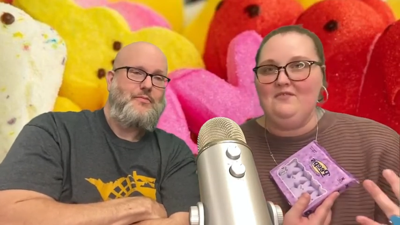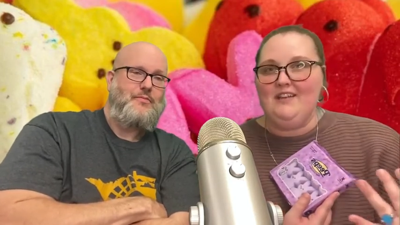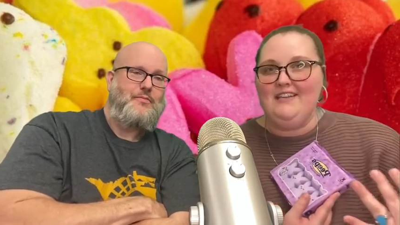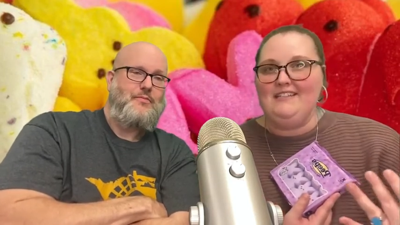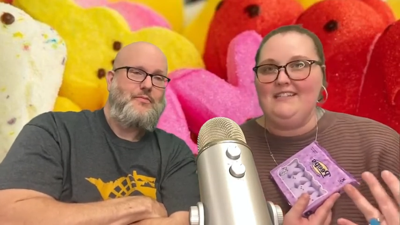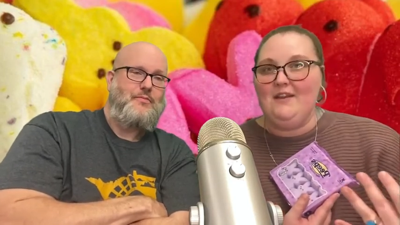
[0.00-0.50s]

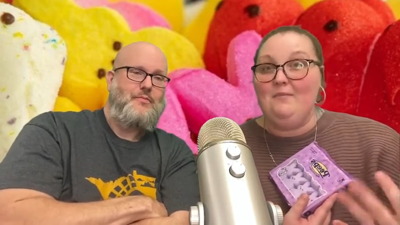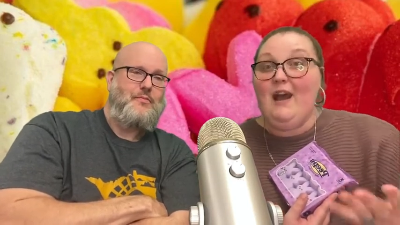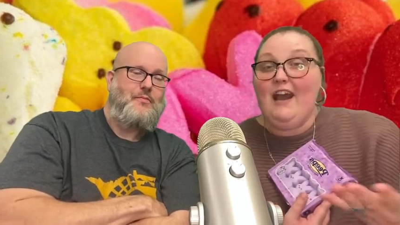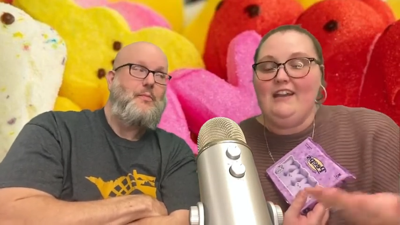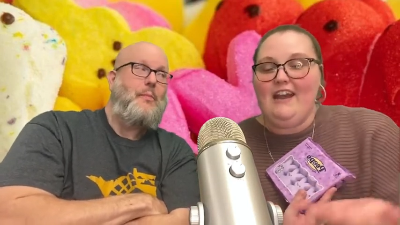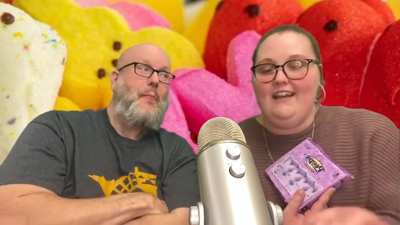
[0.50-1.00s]
Speaker 1: likes them.
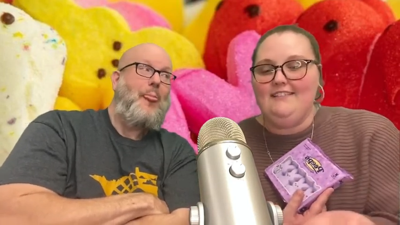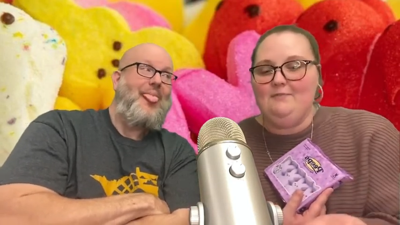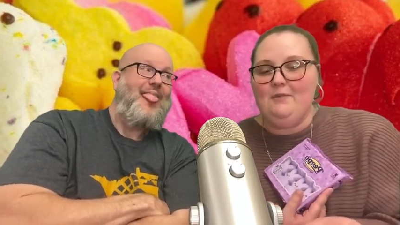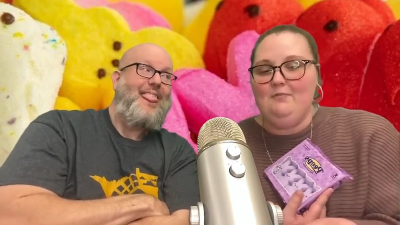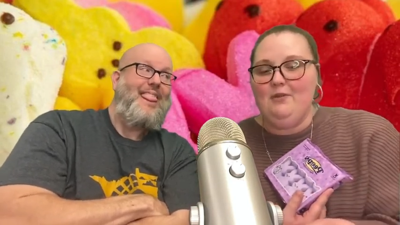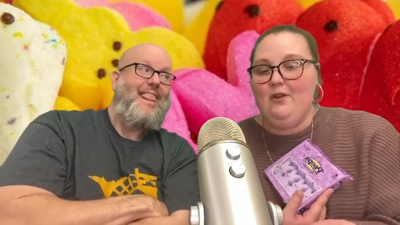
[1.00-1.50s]
I ask
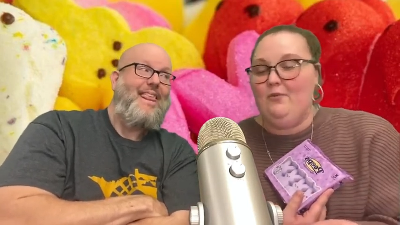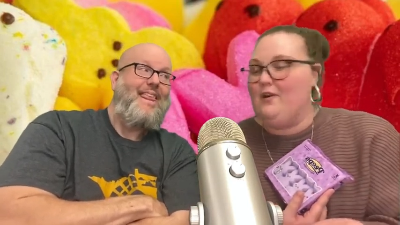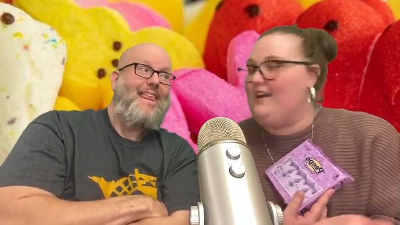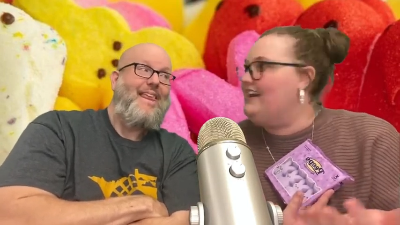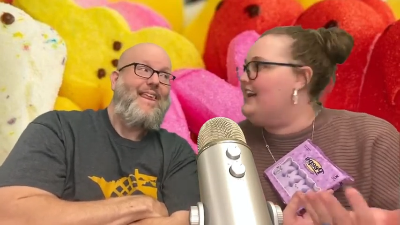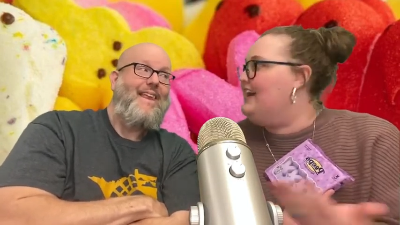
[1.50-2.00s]
people at
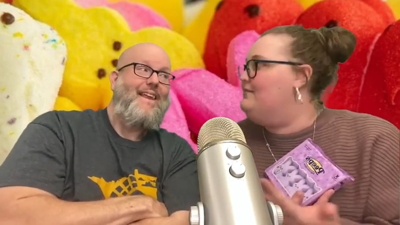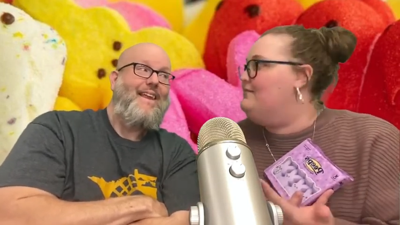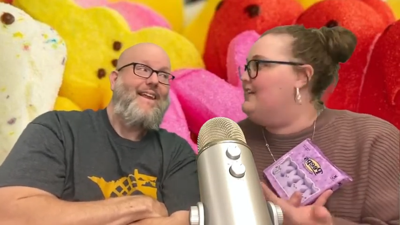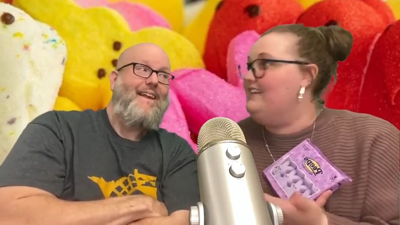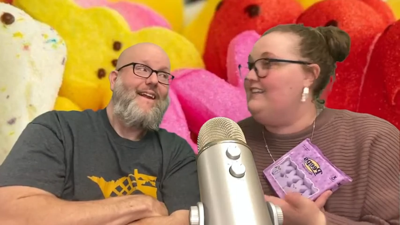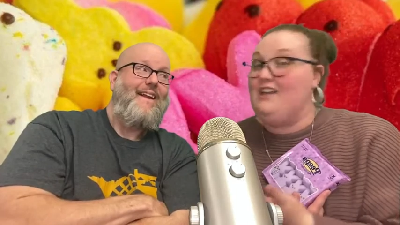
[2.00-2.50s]
work, and I am
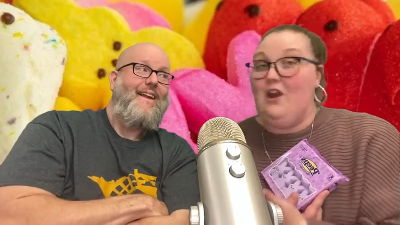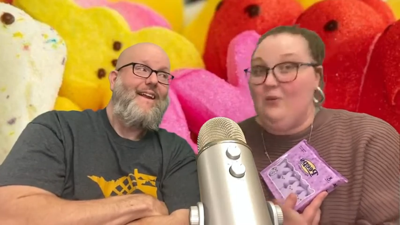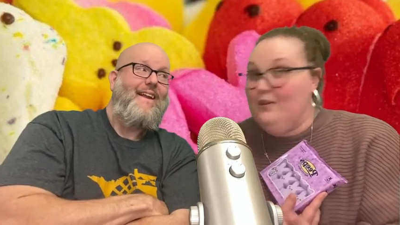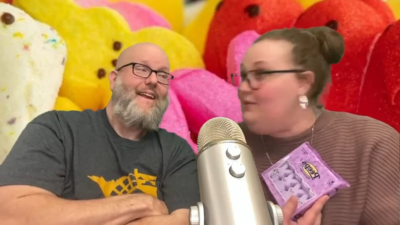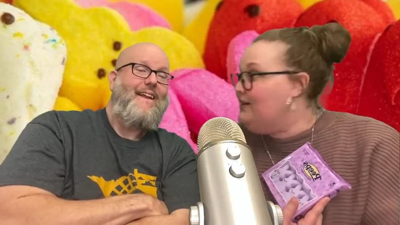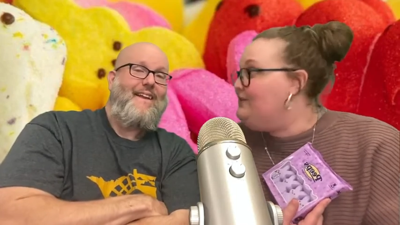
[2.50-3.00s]
like the
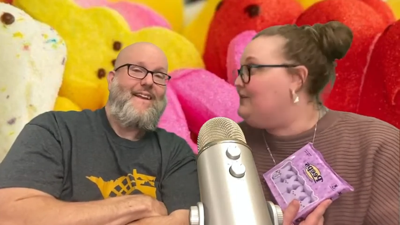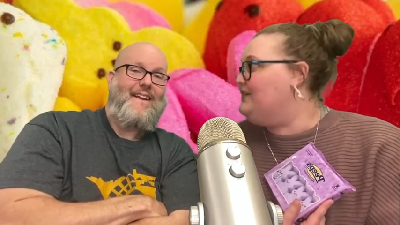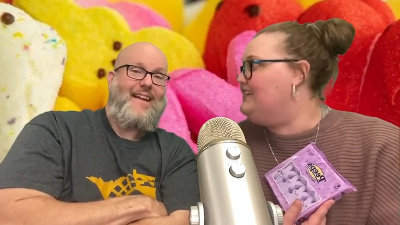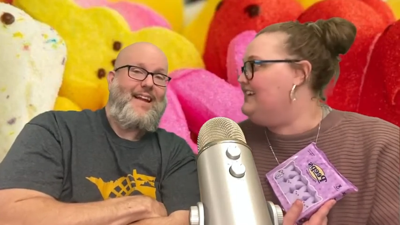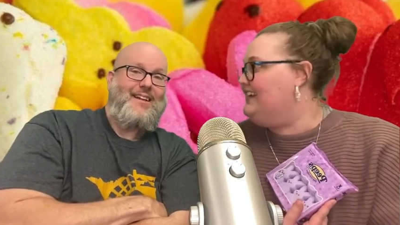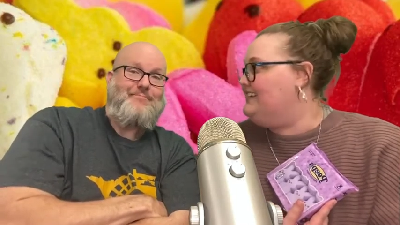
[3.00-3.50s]
only one at work
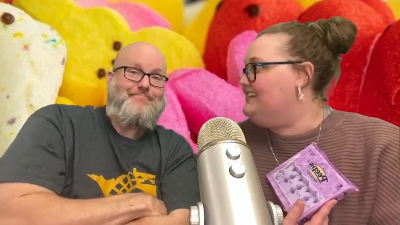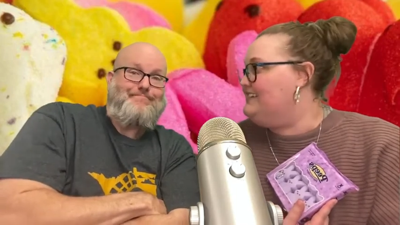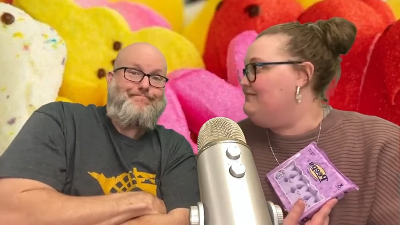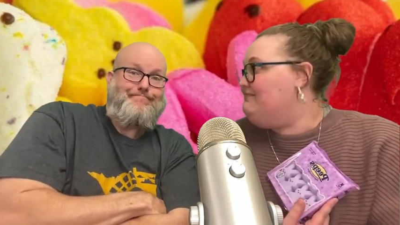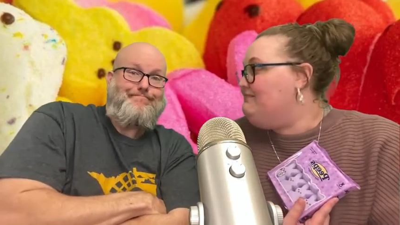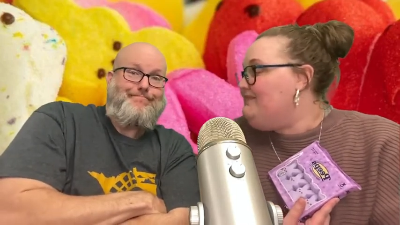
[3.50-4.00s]
that likes
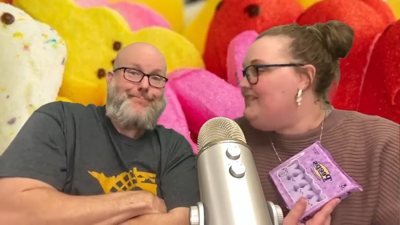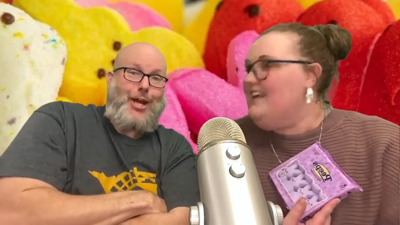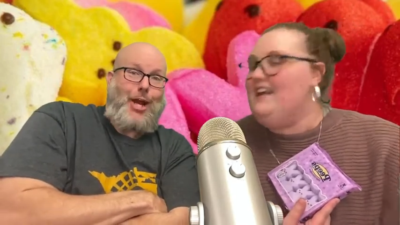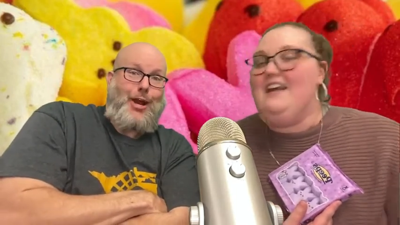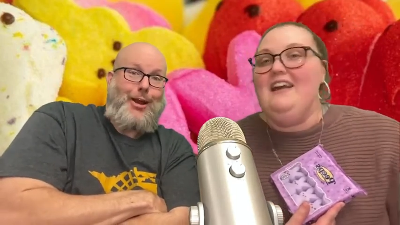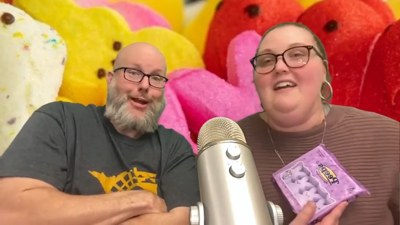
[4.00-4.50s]
them.
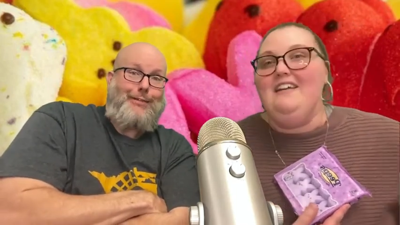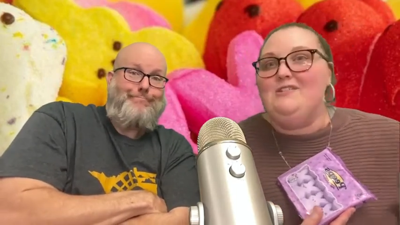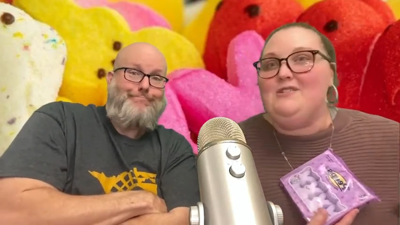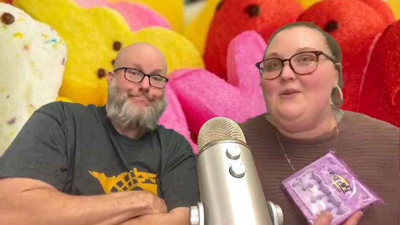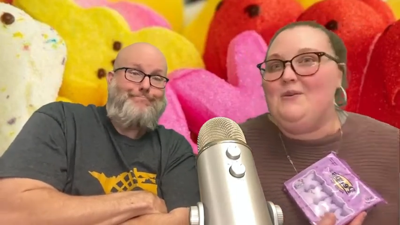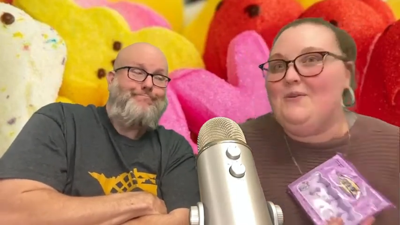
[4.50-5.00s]
Sorry.
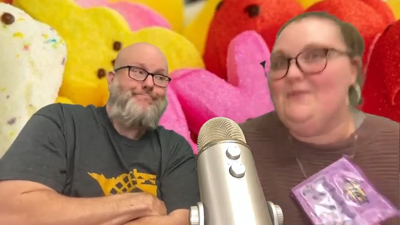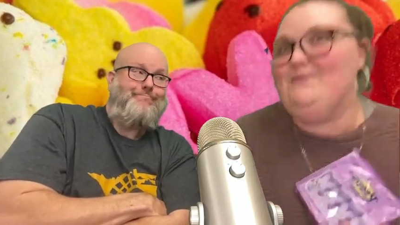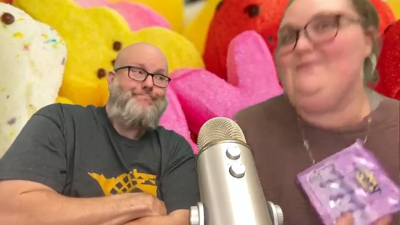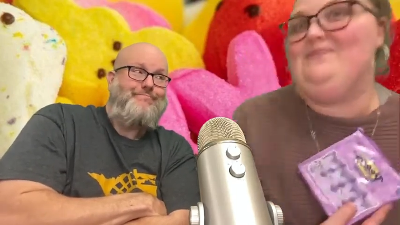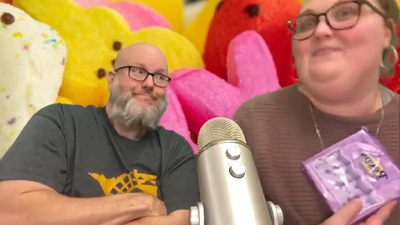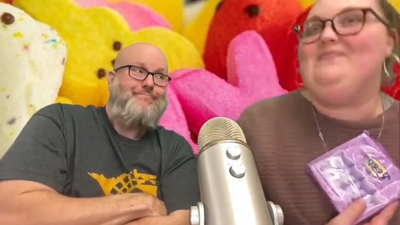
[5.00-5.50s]
So
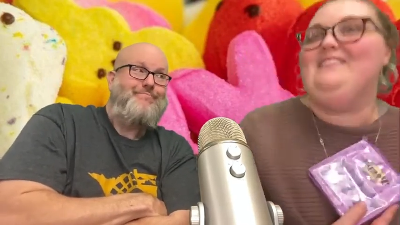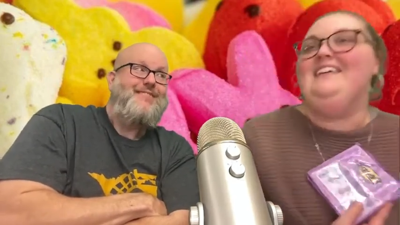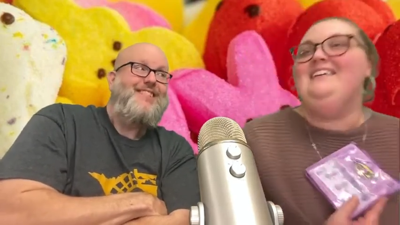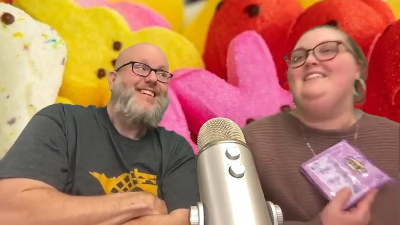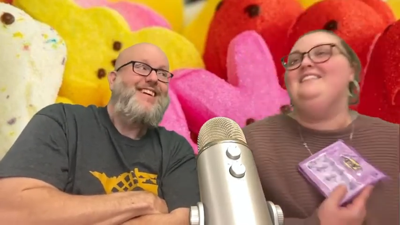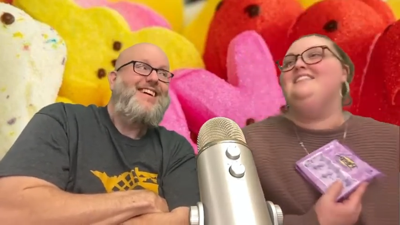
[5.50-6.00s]

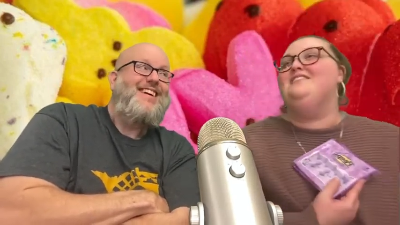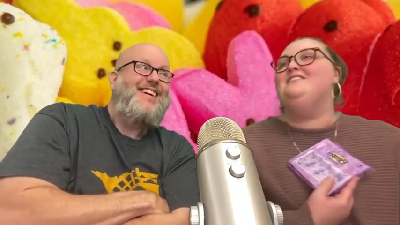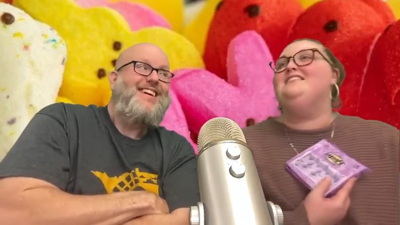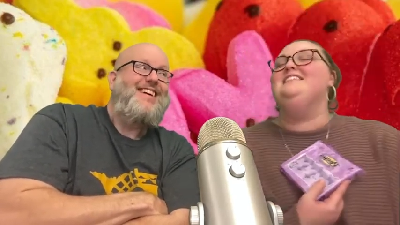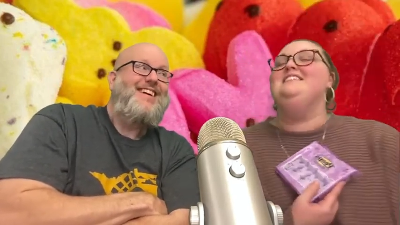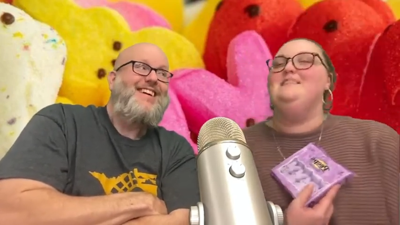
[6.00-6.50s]
there's
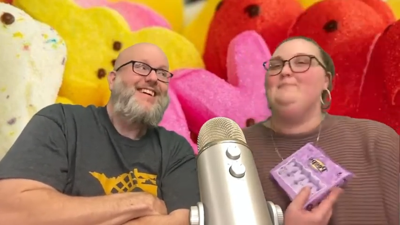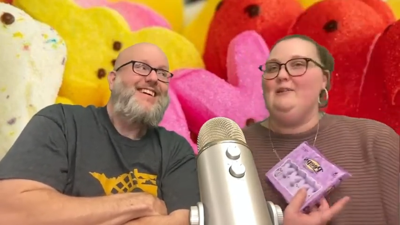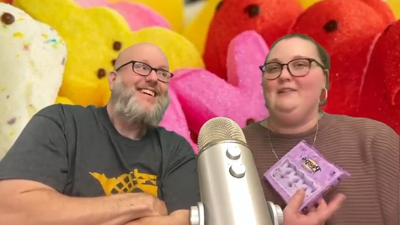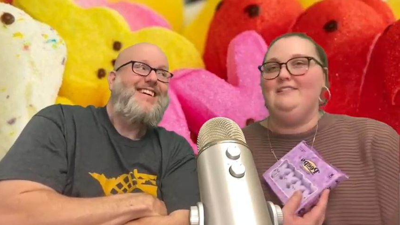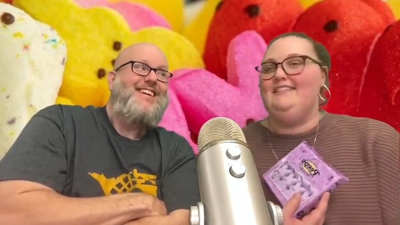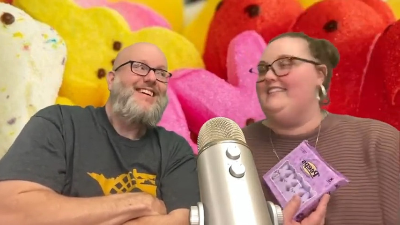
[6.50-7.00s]
a
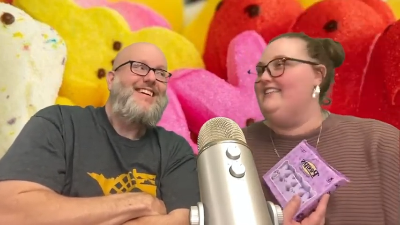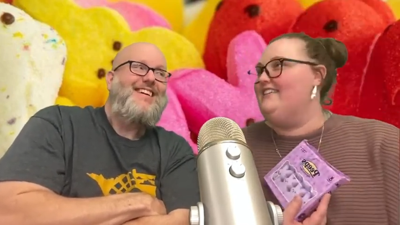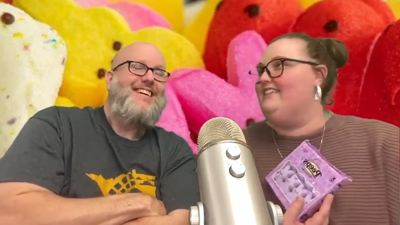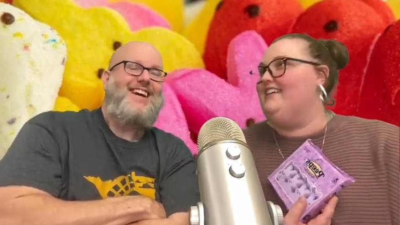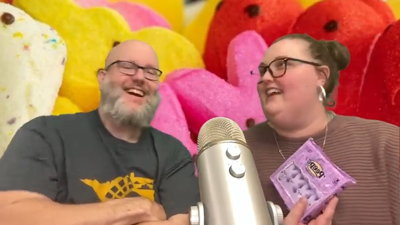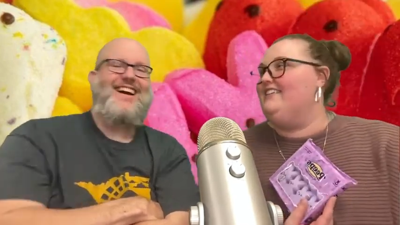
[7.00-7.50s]
conspiracy theory out